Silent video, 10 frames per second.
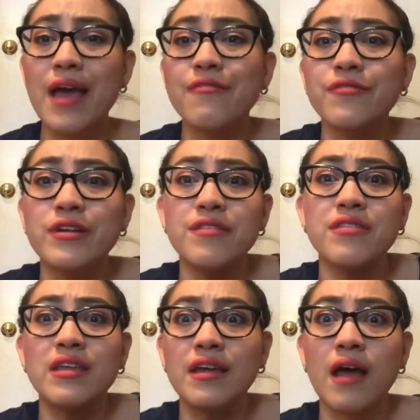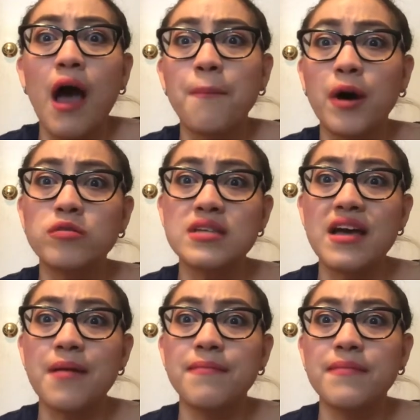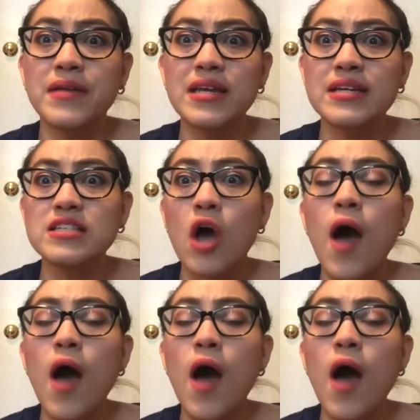everything about diabetes,